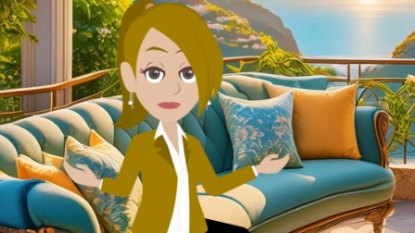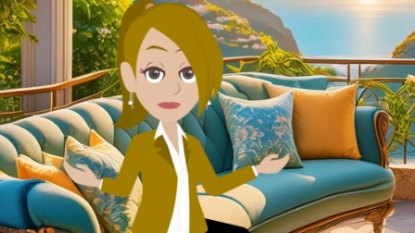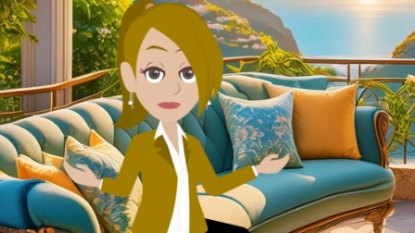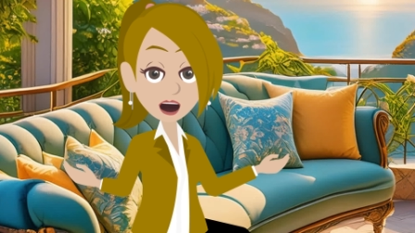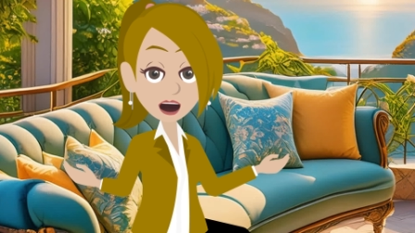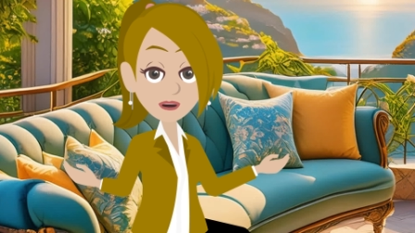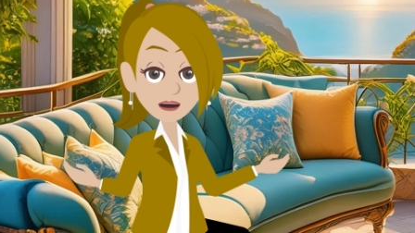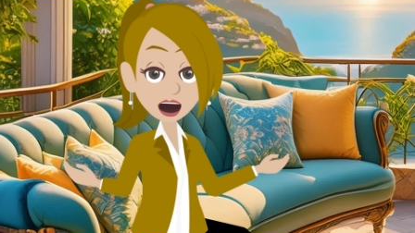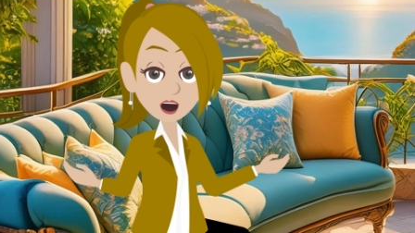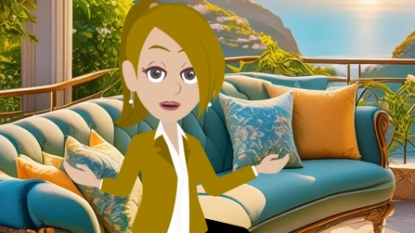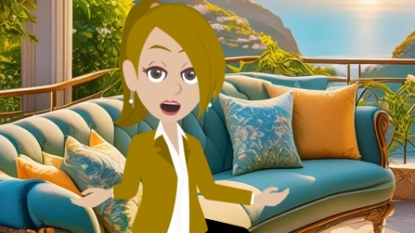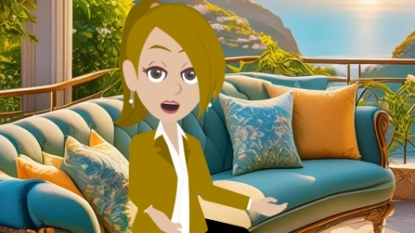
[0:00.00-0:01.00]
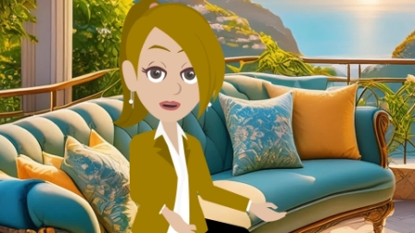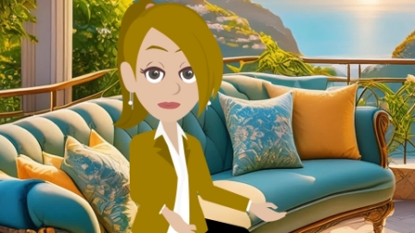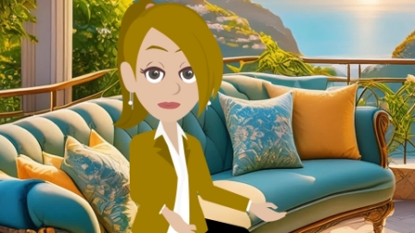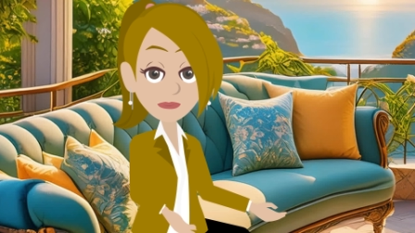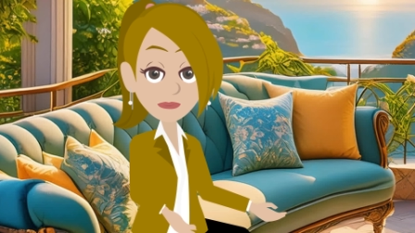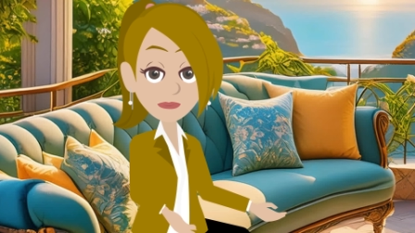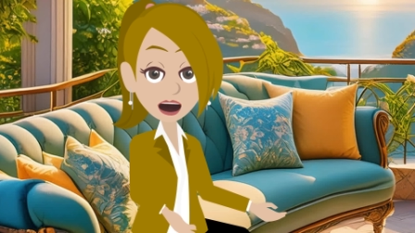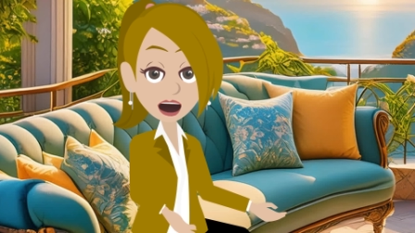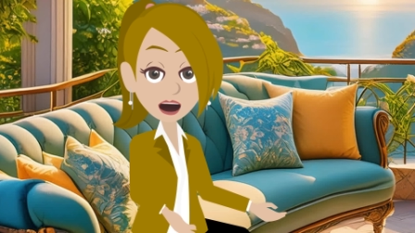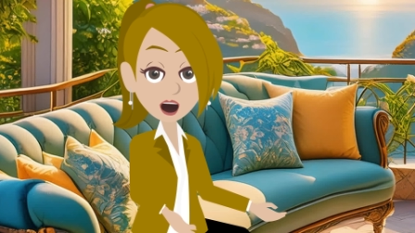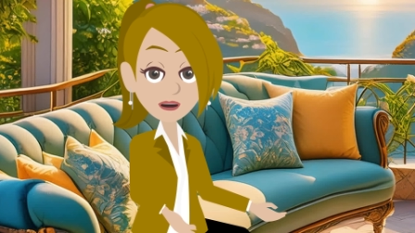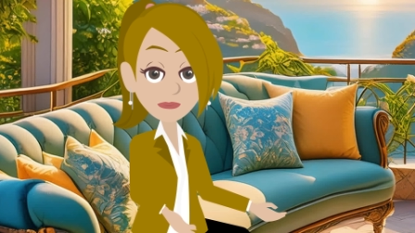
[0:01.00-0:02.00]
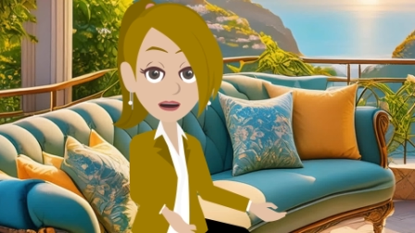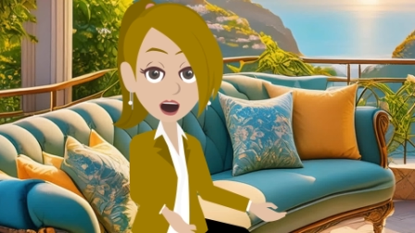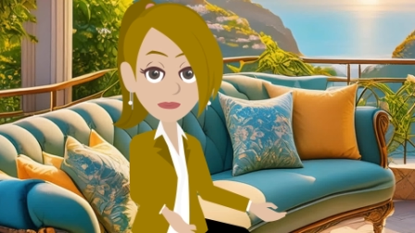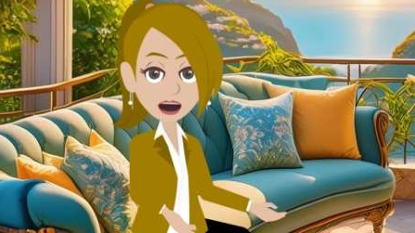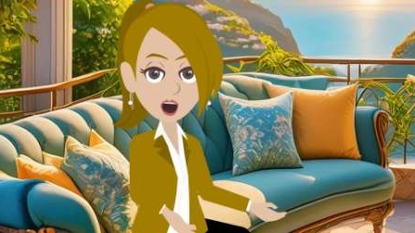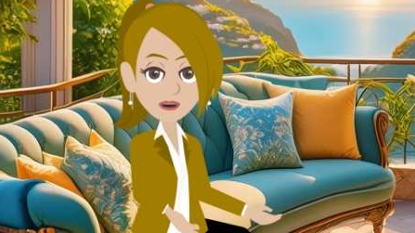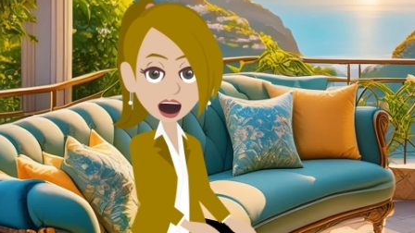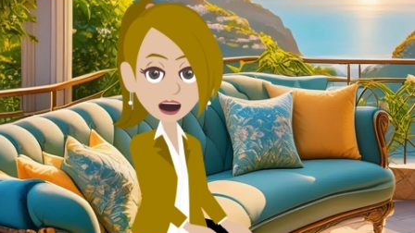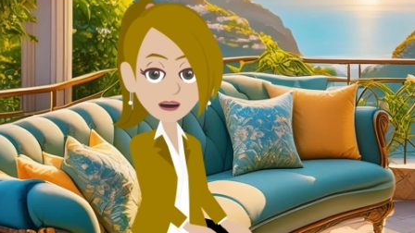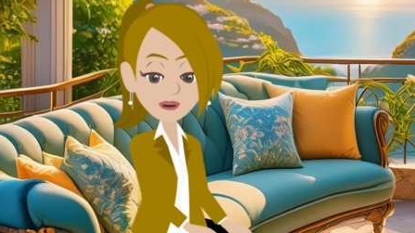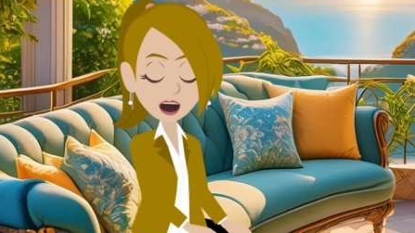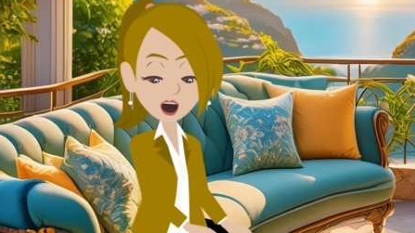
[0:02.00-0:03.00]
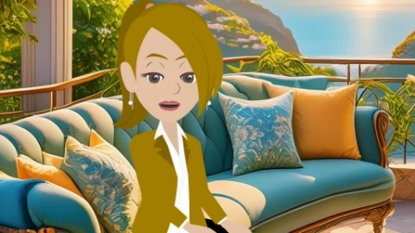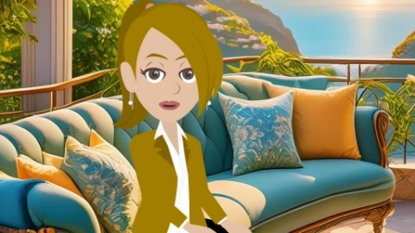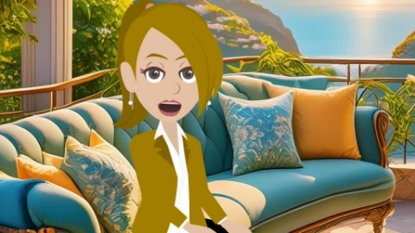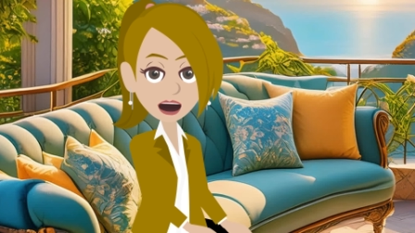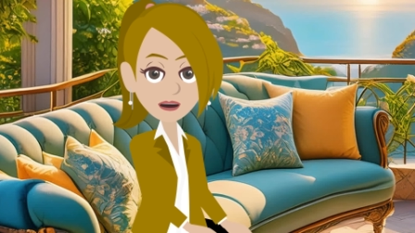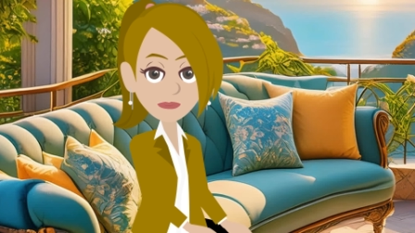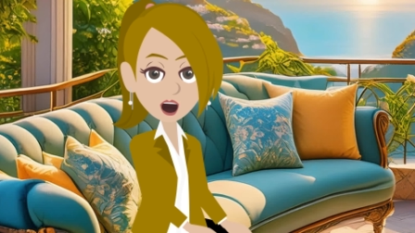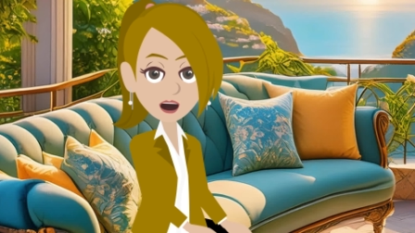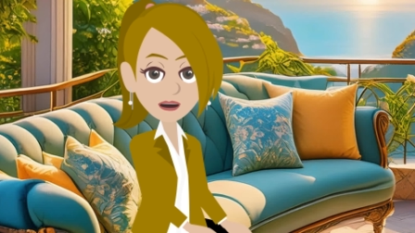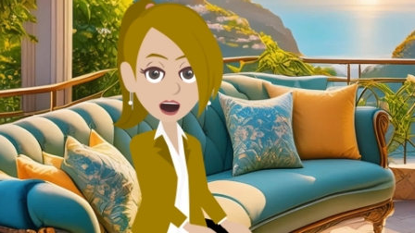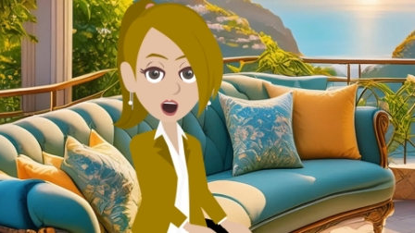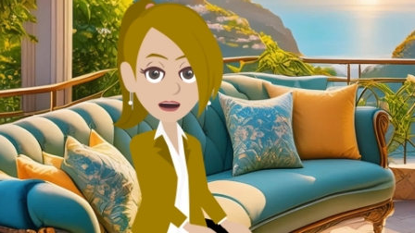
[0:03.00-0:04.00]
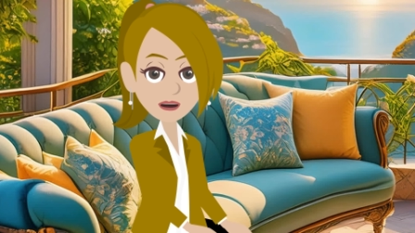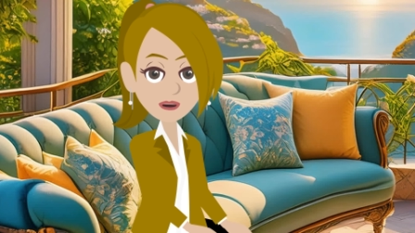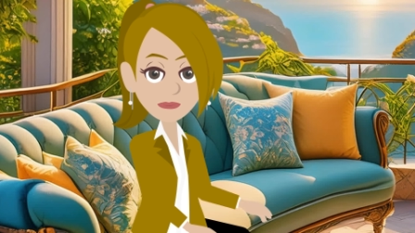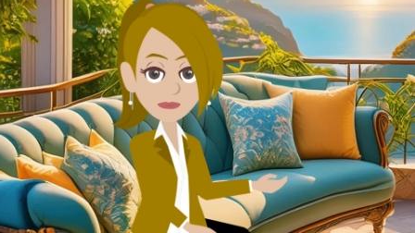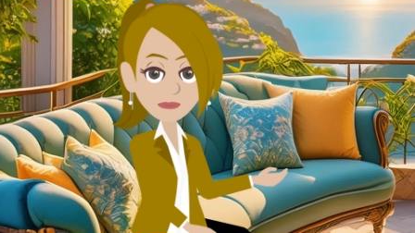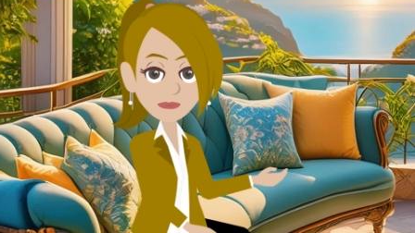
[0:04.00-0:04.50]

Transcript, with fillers: Come and play with us. Come into our denser, darker world.